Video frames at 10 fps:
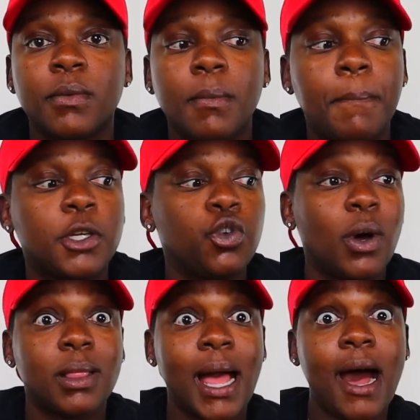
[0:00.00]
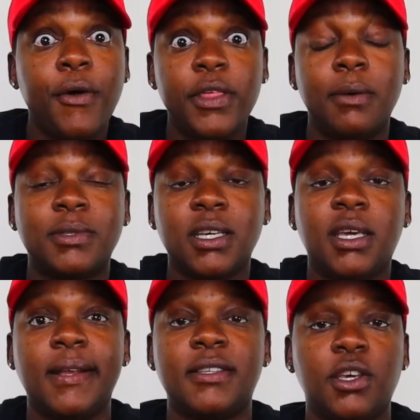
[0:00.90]
But you allow them to
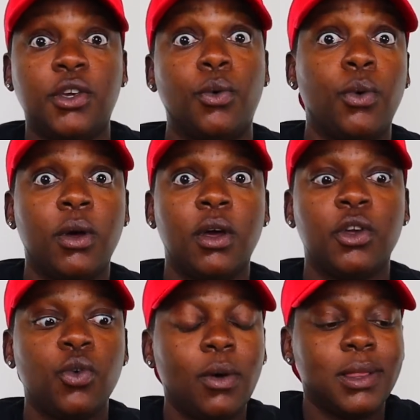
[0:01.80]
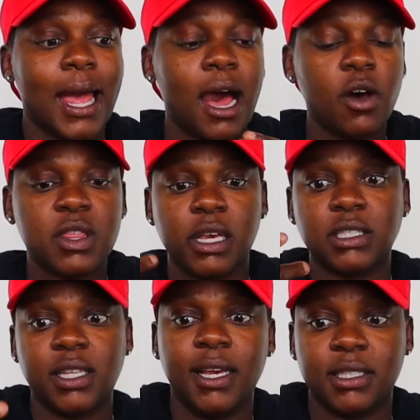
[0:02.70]
get to you. You allow
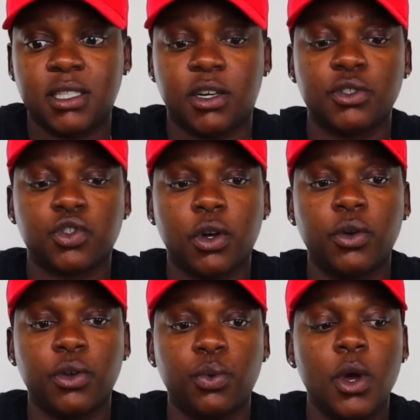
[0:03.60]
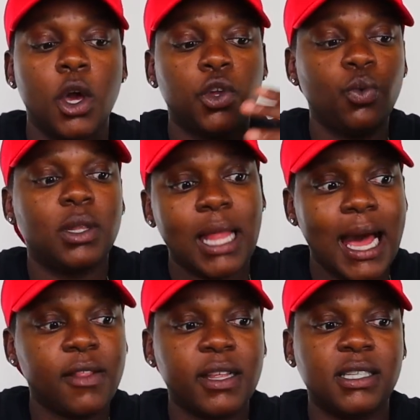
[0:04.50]
these things to control you. You
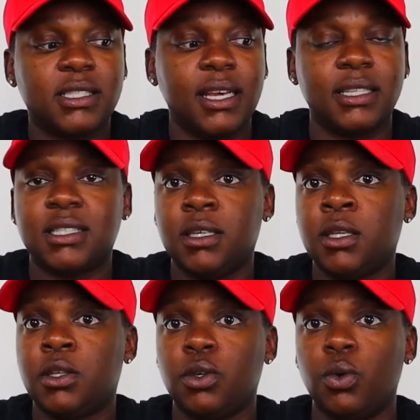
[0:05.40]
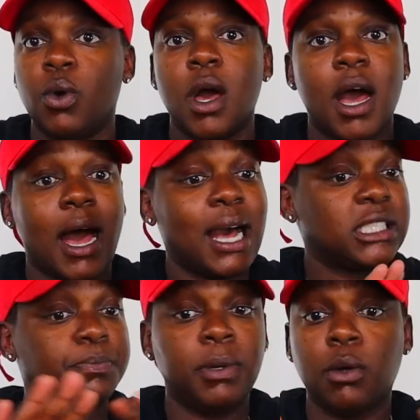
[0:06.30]
allow these things to get to you.
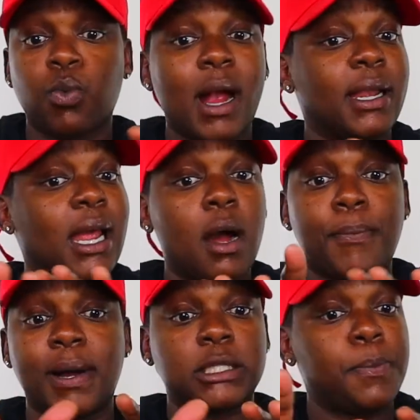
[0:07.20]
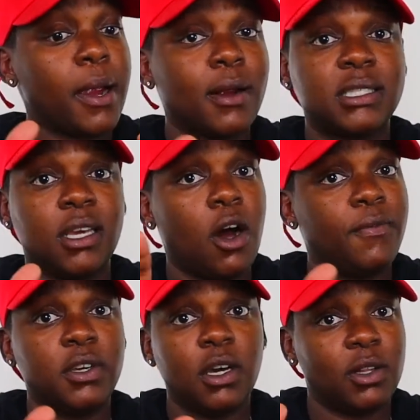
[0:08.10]
I speak right now prosperity
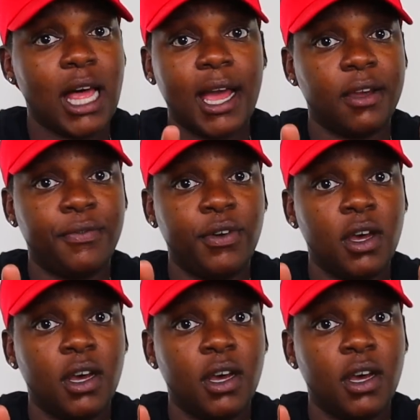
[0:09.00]
over your life.